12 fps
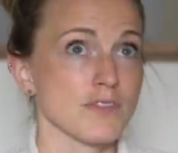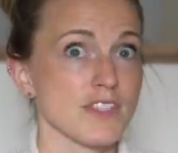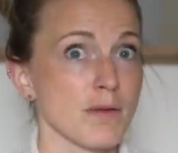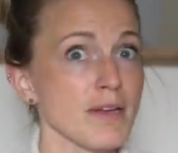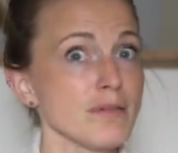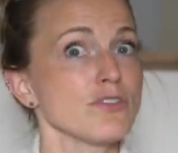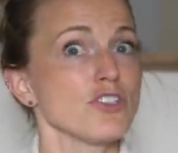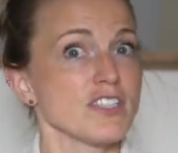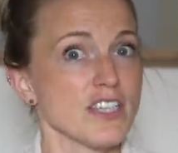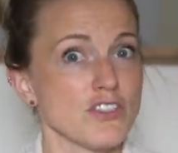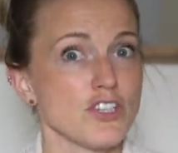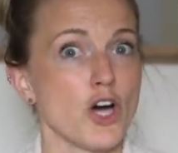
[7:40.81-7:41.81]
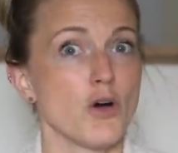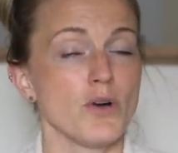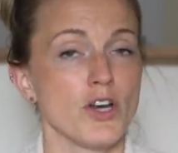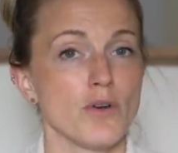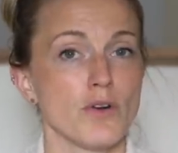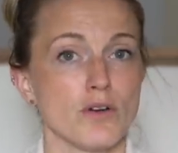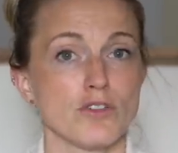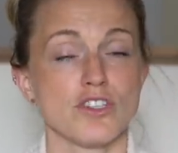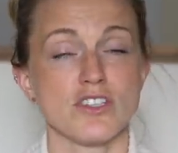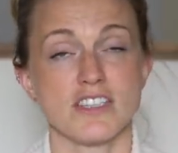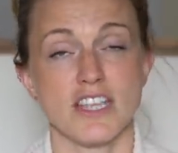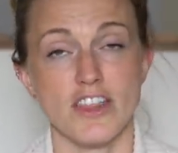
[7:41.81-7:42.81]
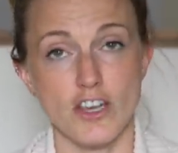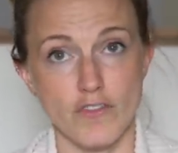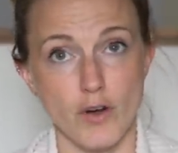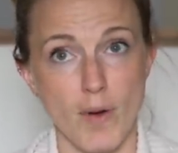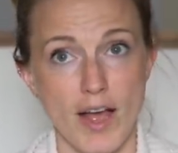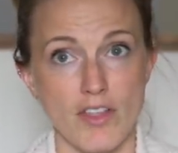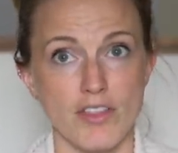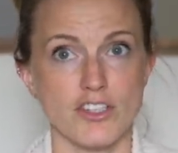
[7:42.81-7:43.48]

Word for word: Sometimes if she says no, no, no, and she'll sit there for a while,